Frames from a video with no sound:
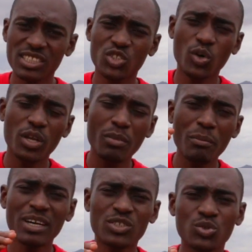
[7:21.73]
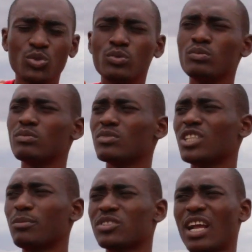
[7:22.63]
So remember to
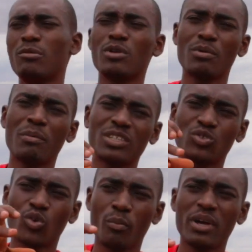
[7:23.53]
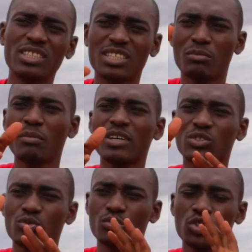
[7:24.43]
subscribe, remember to comment, remember
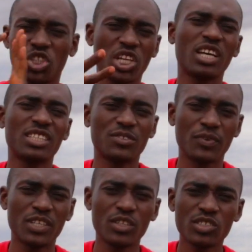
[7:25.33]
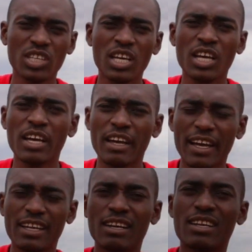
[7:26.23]
to share these videos,
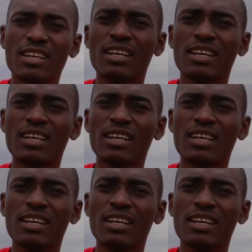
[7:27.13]
and